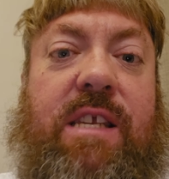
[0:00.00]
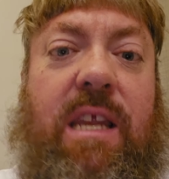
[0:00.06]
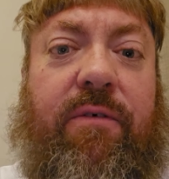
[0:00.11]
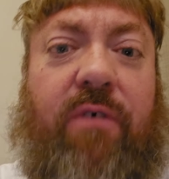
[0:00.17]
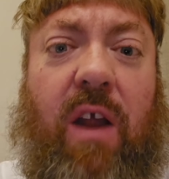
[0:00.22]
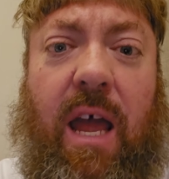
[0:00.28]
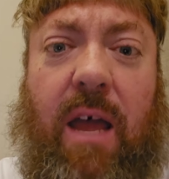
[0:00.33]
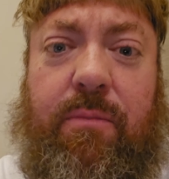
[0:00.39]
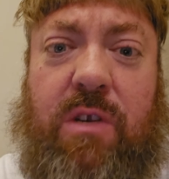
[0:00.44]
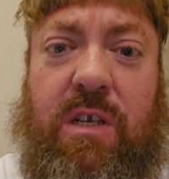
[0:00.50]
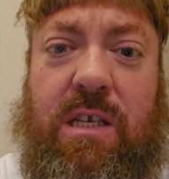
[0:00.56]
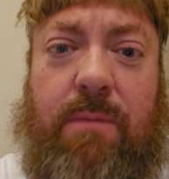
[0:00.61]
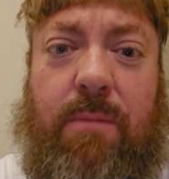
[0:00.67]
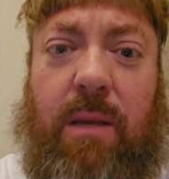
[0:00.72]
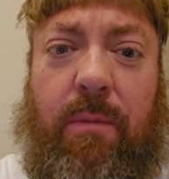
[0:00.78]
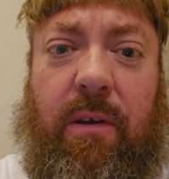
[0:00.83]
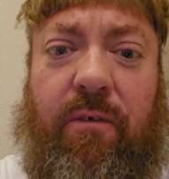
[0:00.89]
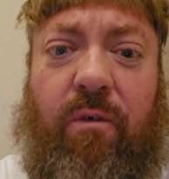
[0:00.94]
It's never
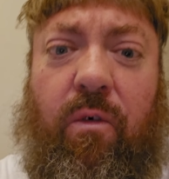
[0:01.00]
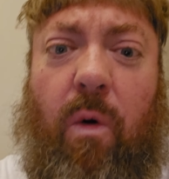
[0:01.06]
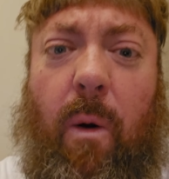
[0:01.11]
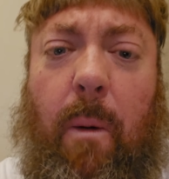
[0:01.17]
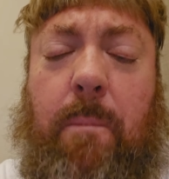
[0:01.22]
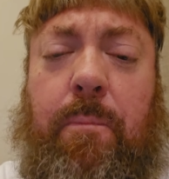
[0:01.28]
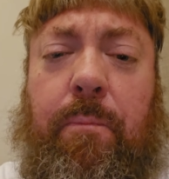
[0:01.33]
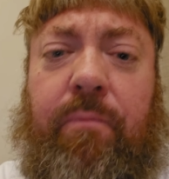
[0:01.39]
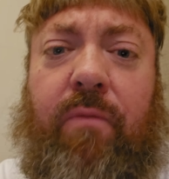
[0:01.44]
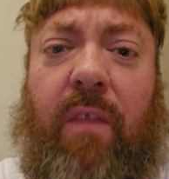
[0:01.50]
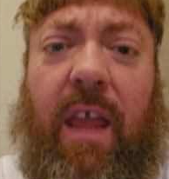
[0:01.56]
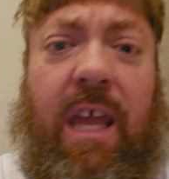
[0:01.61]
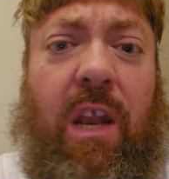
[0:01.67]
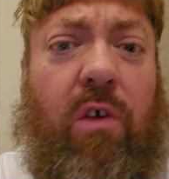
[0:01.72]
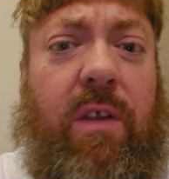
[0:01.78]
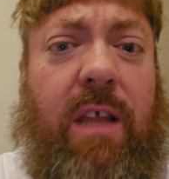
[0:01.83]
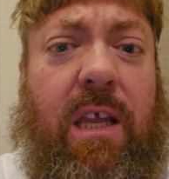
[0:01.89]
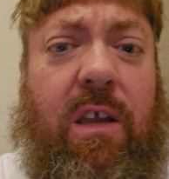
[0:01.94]
happened to me before.
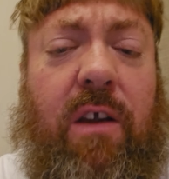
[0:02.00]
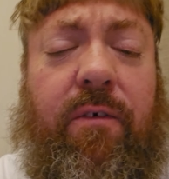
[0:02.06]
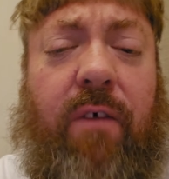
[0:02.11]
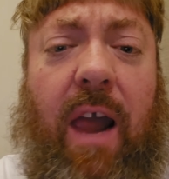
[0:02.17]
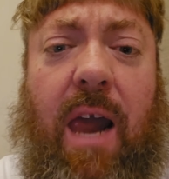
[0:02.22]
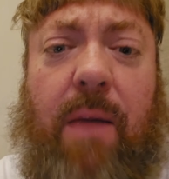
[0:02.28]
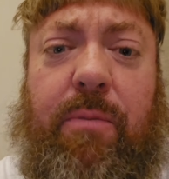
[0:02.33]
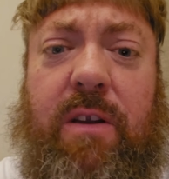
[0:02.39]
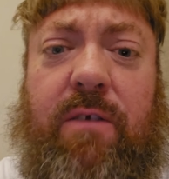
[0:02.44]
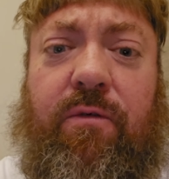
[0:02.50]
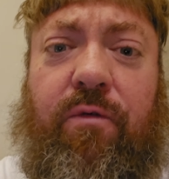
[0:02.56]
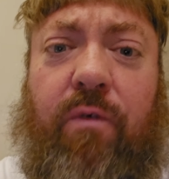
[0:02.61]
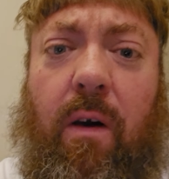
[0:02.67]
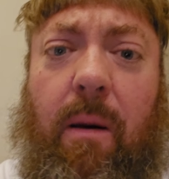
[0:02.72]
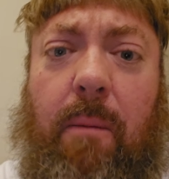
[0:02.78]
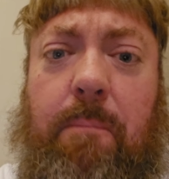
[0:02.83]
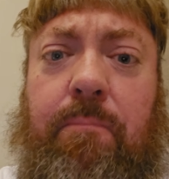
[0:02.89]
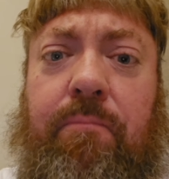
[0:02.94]
It only could have
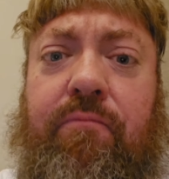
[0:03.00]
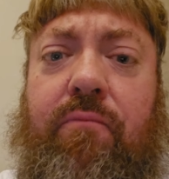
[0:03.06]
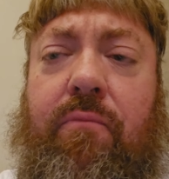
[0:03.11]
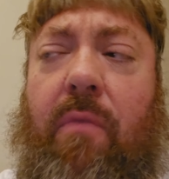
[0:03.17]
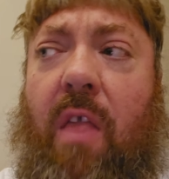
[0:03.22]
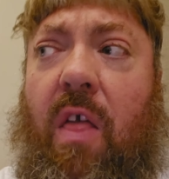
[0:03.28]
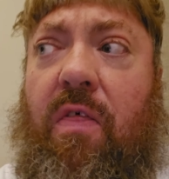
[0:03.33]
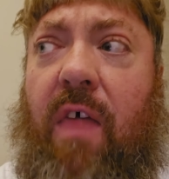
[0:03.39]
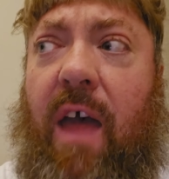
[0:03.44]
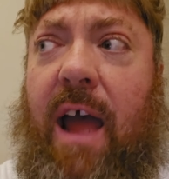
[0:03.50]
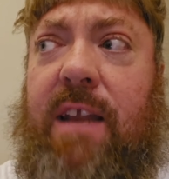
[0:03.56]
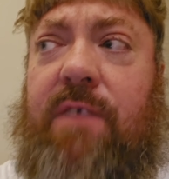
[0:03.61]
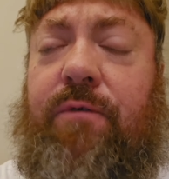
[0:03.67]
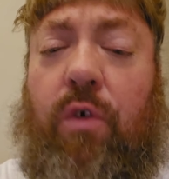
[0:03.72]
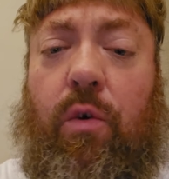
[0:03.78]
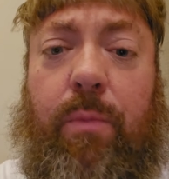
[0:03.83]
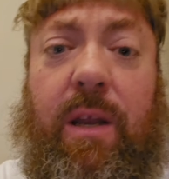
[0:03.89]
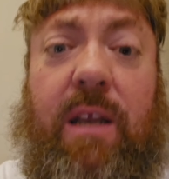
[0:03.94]
happened from
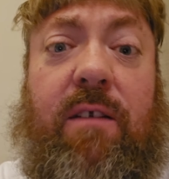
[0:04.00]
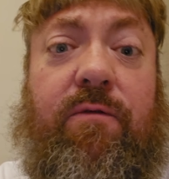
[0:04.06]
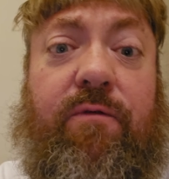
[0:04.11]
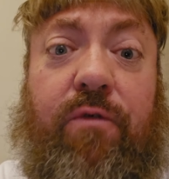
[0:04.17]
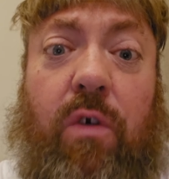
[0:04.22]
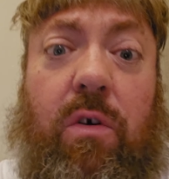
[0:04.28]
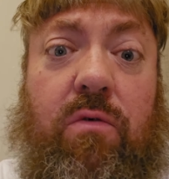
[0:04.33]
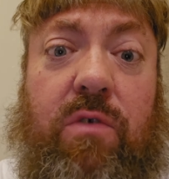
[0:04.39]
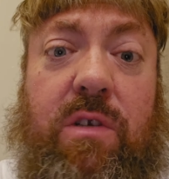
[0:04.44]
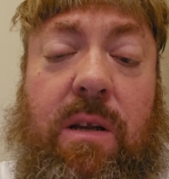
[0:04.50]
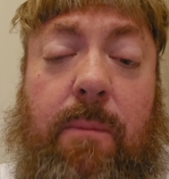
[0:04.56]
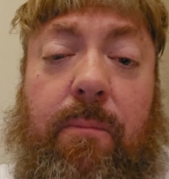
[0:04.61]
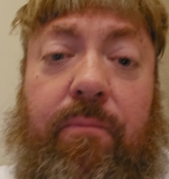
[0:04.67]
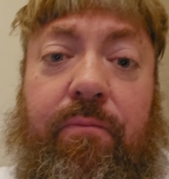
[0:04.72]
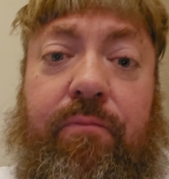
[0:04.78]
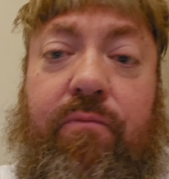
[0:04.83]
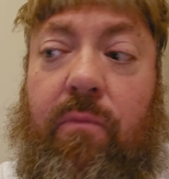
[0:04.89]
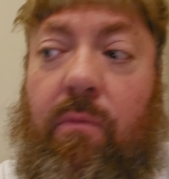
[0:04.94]
that forbidden
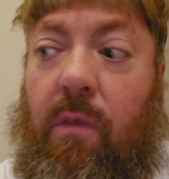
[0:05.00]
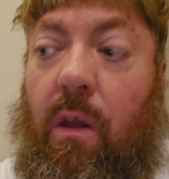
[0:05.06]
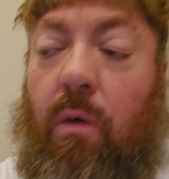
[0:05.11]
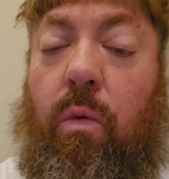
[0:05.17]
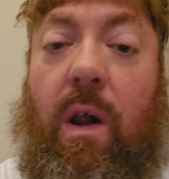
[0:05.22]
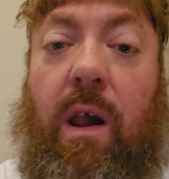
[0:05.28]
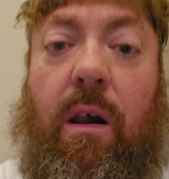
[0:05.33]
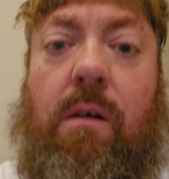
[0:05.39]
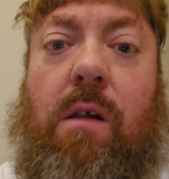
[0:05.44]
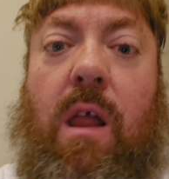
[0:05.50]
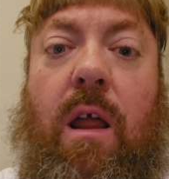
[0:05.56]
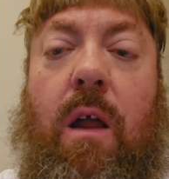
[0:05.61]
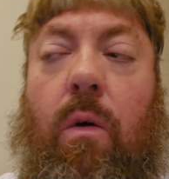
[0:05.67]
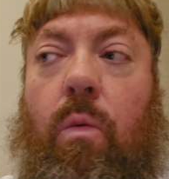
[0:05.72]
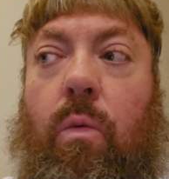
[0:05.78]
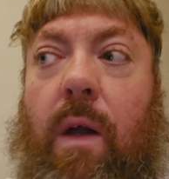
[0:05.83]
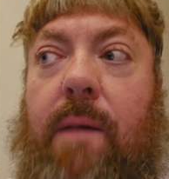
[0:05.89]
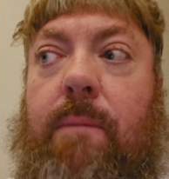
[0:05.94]
fruit, where
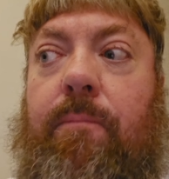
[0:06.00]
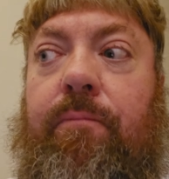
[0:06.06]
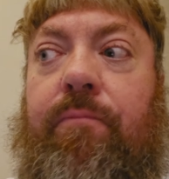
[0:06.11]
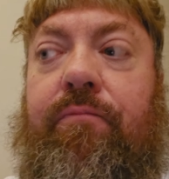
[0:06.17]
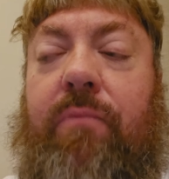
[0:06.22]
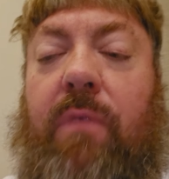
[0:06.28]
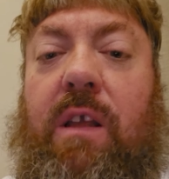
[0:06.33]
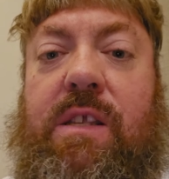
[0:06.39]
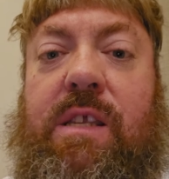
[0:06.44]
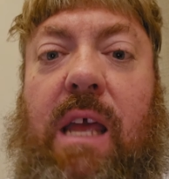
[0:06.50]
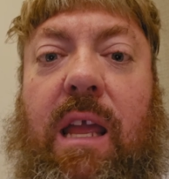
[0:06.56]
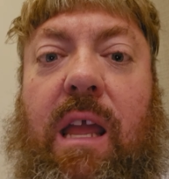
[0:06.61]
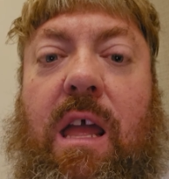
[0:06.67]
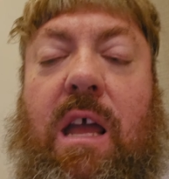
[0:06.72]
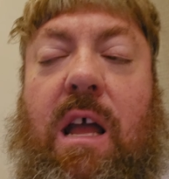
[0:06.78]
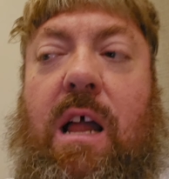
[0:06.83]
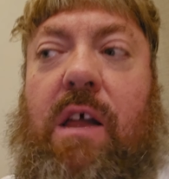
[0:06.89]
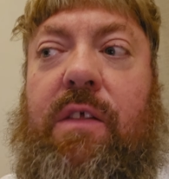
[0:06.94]
when... It's
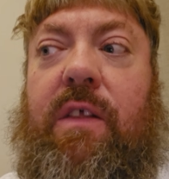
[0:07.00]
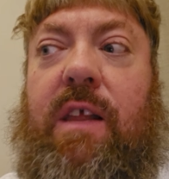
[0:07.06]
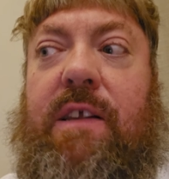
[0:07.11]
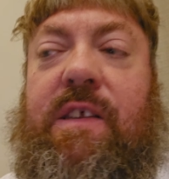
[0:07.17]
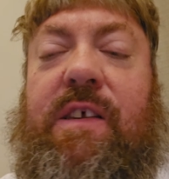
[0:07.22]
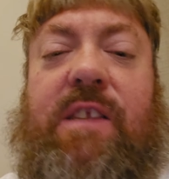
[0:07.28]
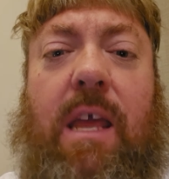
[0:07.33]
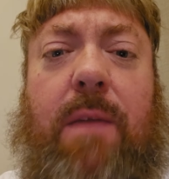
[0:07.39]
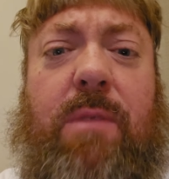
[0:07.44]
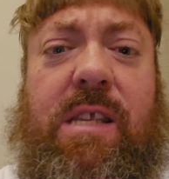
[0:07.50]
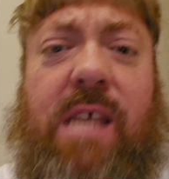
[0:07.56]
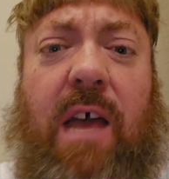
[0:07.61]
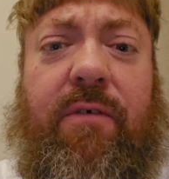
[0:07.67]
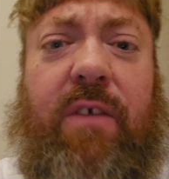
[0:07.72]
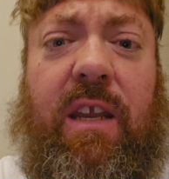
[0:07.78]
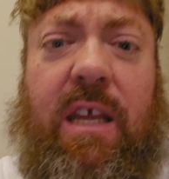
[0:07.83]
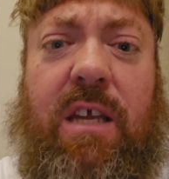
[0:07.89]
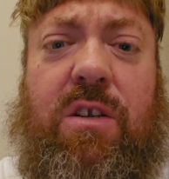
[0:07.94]
like, it's the same
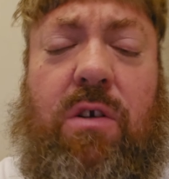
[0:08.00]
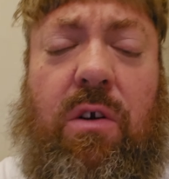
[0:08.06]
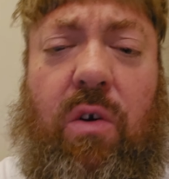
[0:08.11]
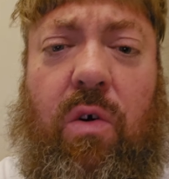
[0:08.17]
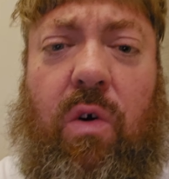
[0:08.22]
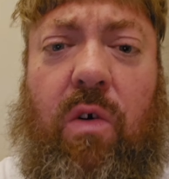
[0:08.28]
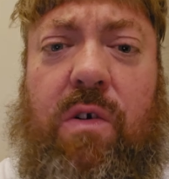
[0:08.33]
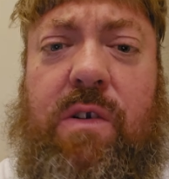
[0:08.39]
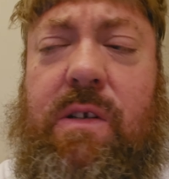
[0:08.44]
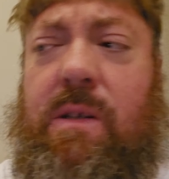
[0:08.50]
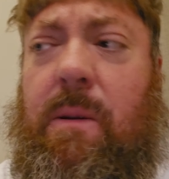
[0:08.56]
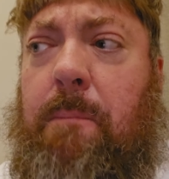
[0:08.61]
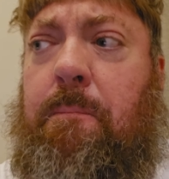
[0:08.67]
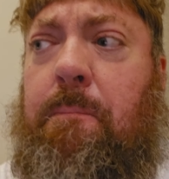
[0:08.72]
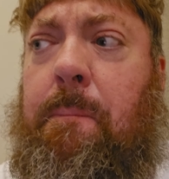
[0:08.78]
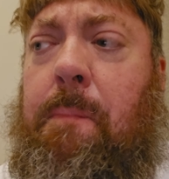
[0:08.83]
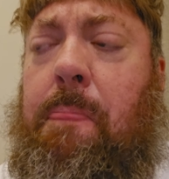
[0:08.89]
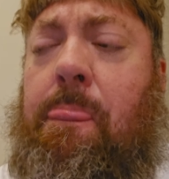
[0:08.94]
as having
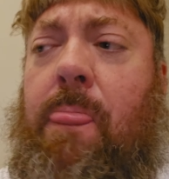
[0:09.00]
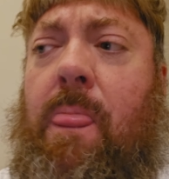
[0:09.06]
intercourse.